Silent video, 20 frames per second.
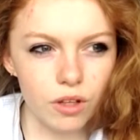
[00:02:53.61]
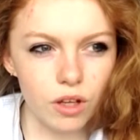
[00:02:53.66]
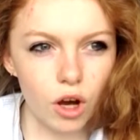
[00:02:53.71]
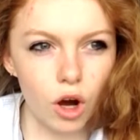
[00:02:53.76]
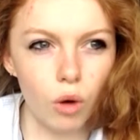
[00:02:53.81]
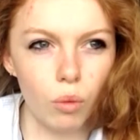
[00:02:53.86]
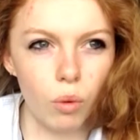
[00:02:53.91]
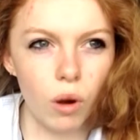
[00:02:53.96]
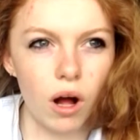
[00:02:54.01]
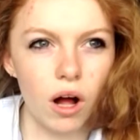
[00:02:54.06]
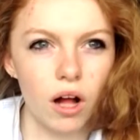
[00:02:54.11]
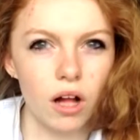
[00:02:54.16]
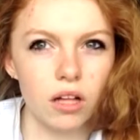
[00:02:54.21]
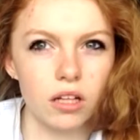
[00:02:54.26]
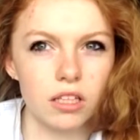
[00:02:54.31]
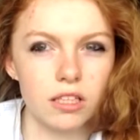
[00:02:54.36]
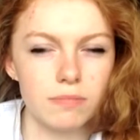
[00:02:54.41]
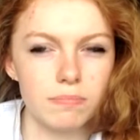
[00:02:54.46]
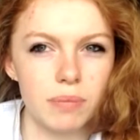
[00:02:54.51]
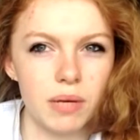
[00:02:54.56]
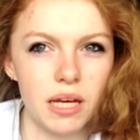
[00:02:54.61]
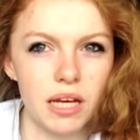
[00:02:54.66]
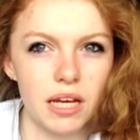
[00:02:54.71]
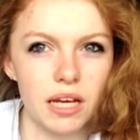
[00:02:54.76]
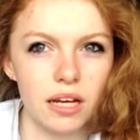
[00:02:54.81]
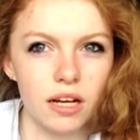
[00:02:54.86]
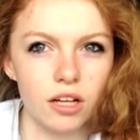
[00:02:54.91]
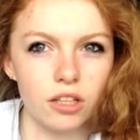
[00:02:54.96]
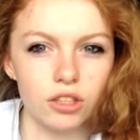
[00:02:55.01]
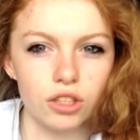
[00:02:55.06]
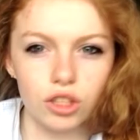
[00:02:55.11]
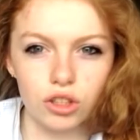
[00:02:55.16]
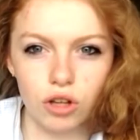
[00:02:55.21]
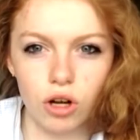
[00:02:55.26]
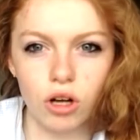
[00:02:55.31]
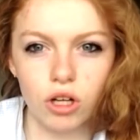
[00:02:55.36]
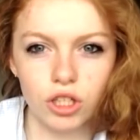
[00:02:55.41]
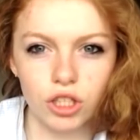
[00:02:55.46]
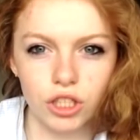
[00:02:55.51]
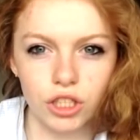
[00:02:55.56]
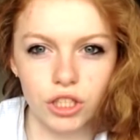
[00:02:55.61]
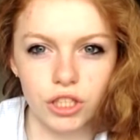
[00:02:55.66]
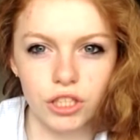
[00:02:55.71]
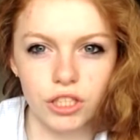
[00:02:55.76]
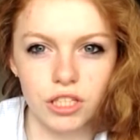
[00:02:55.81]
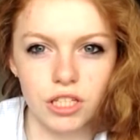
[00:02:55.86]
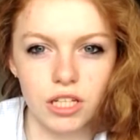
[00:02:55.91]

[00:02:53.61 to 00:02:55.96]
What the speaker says: a world being unstructured